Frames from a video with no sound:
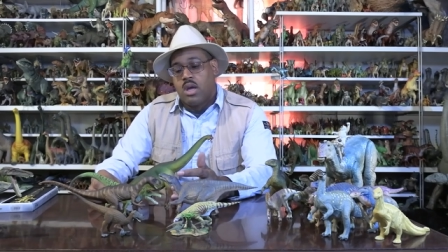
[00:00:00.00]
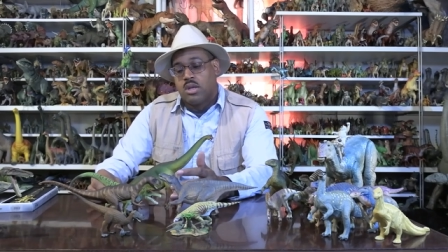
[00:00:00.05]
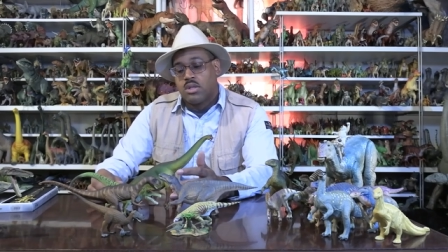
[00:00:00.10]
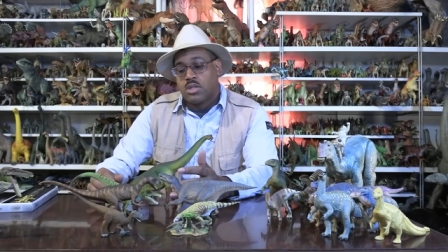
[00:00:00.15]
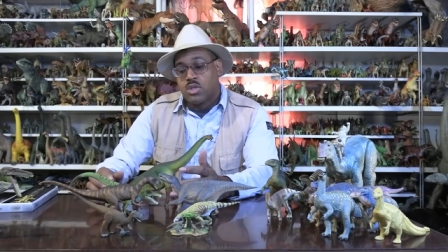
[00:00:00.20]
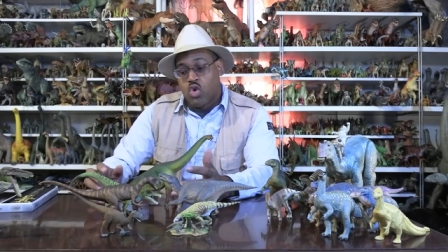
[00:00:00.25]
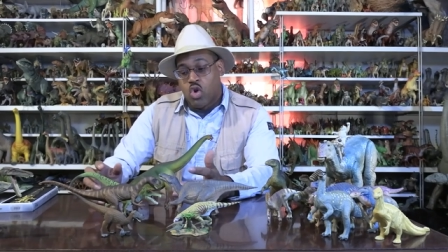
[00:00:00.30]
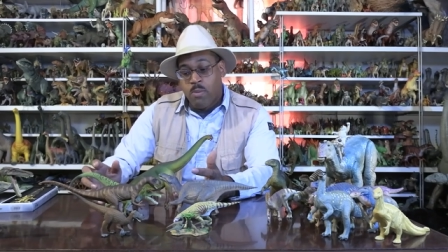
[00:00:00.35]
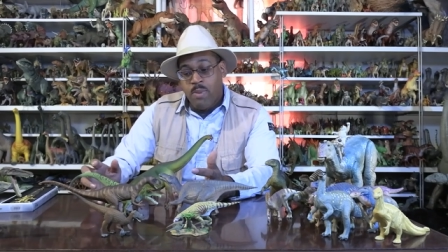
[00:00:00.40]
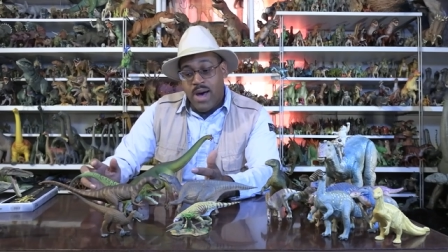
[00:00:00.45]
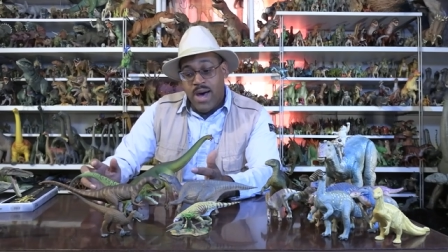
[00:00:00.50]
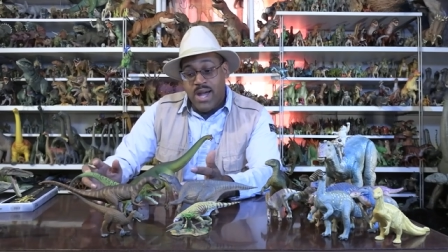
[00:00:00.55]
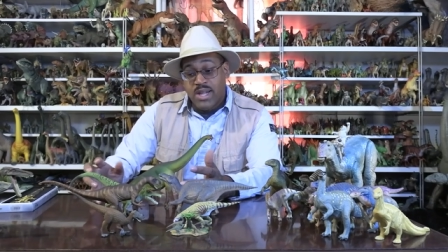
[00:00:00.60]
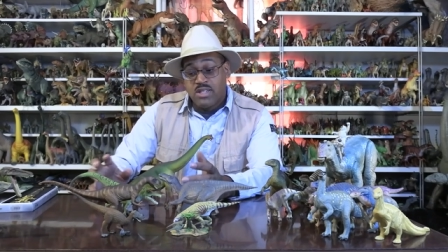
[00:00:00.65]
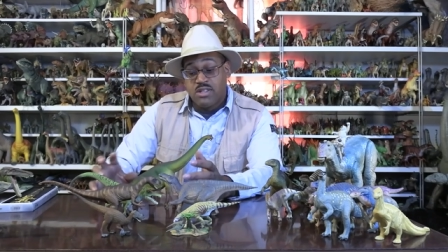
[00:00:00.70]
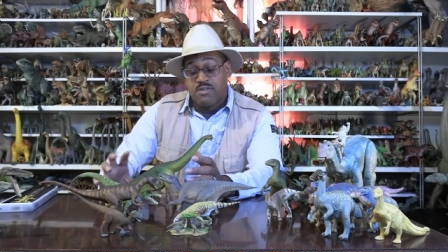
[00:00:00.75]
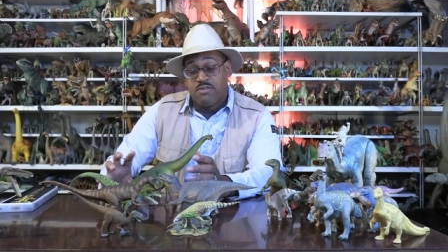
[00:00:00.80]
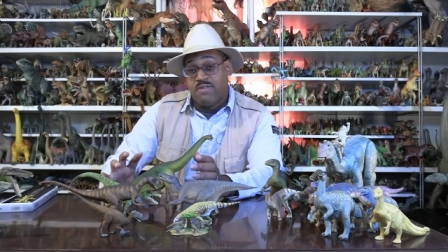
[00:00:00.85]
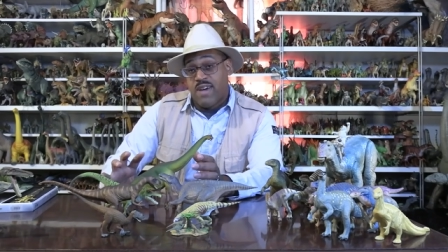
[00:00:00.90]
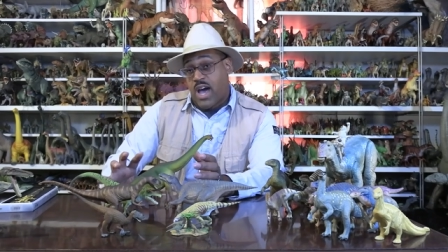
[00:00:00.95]
sauropods
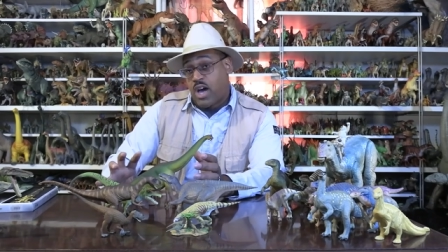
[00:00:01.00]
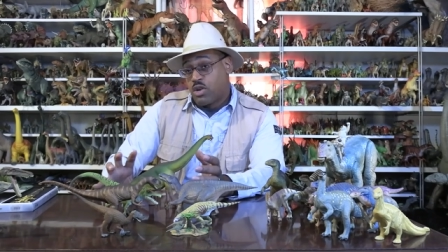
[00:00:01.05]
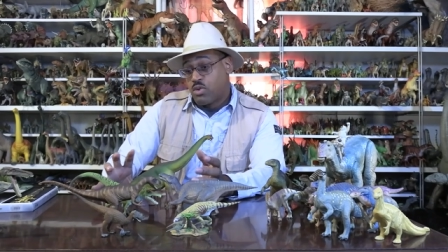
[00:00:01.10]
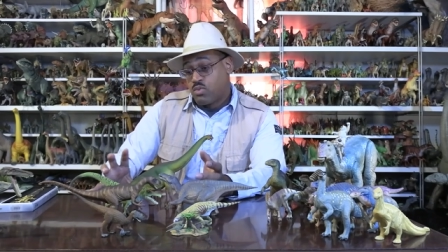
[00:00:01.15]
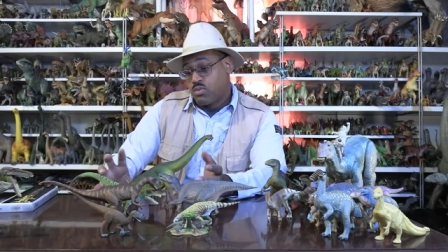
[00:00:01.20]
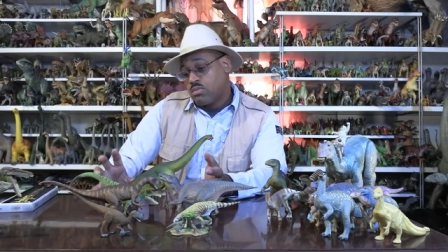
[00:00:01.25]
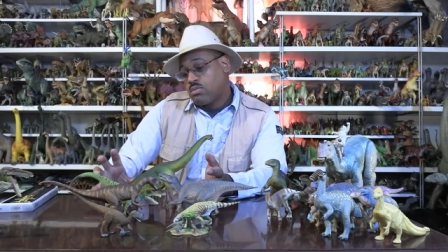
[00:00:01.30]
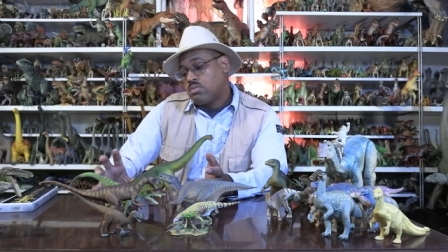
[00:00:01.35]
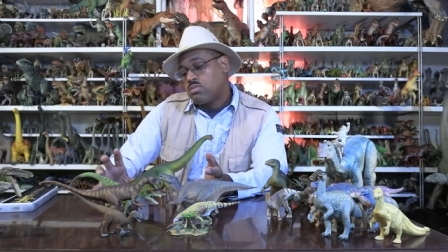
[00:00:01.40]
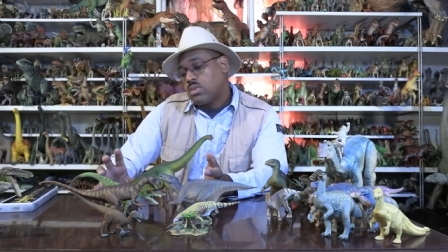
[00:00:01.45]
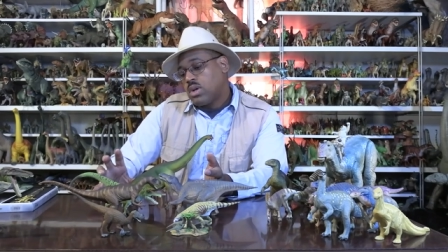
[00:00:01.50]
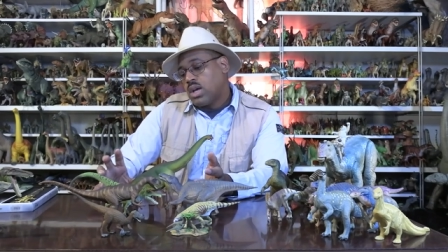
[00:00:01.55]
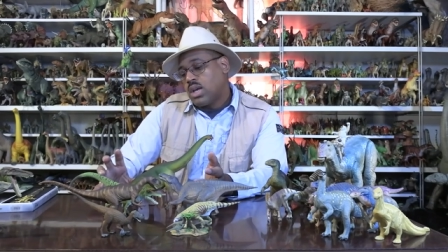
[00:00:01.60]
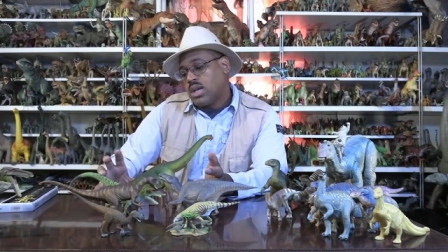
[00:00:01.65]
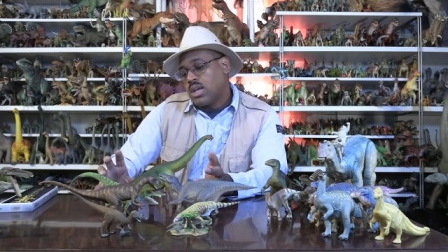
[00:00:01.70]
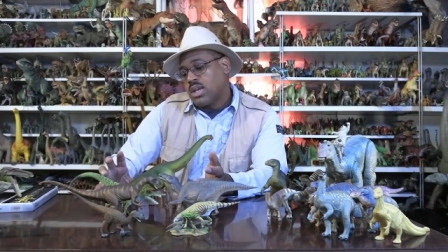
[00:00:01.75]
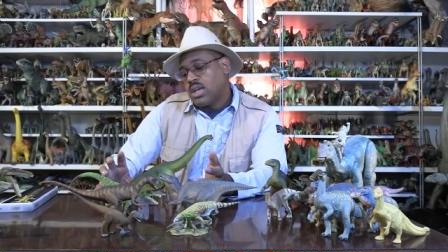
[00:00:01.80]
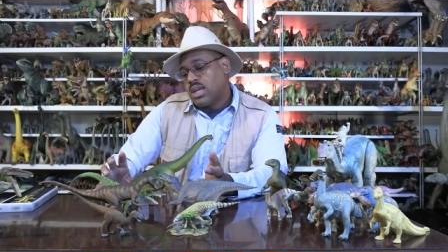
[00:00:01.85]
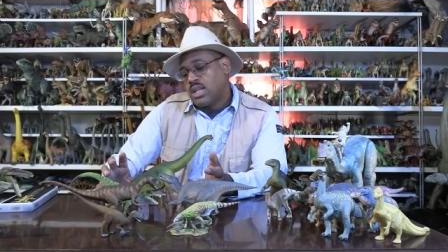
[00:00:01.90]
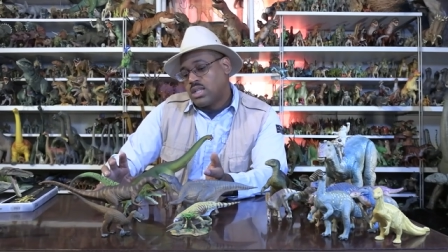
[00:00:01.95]
found
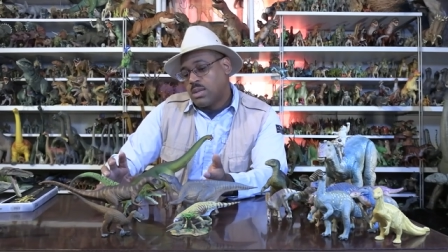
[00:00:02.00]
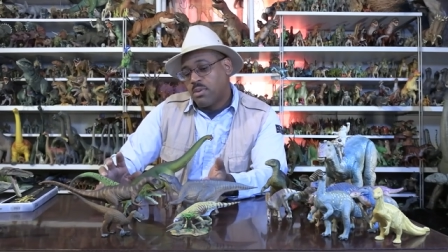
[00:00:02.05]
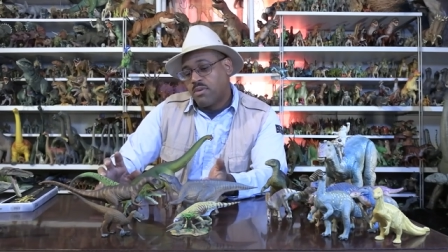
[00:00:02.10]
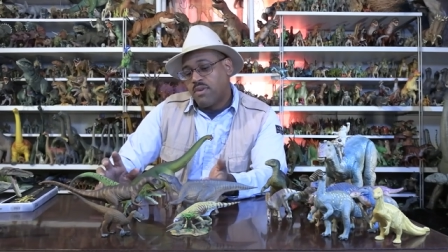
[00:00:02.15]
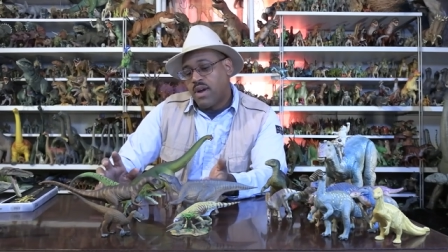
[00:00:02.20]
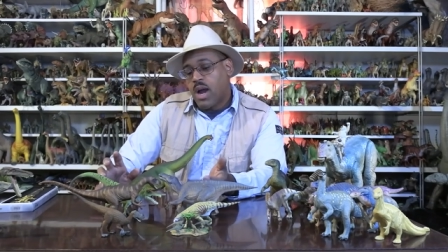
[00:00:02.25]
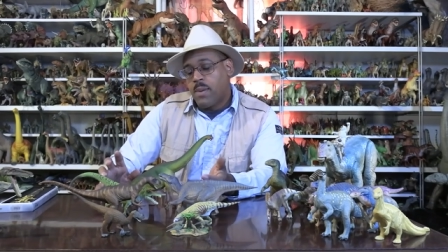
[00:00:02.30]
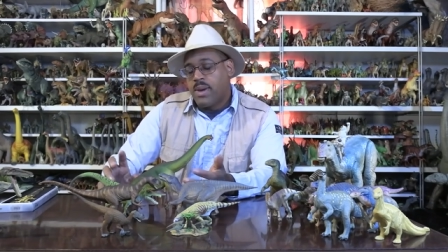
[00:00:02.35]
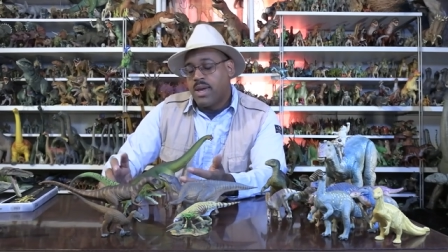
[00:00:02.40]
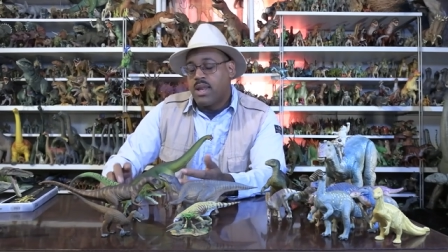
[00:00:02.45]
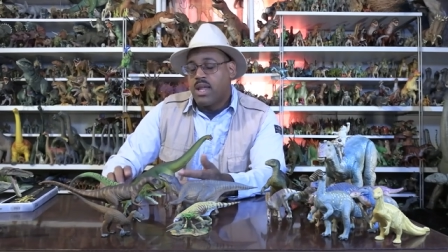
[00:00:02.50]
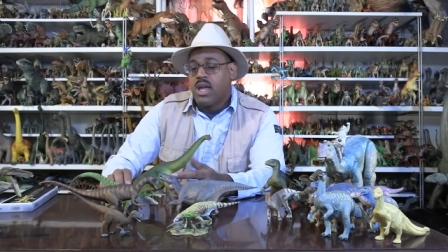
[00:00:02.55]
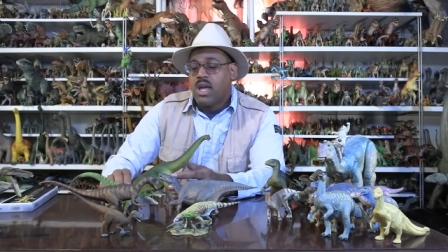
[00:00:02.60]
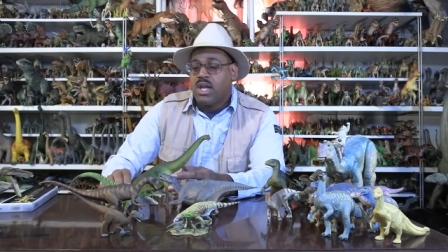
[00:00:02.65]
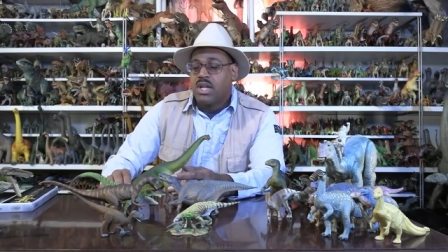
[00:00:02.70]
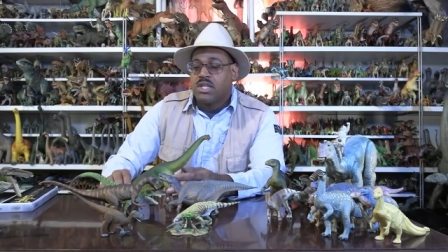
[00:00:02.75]
in some environment.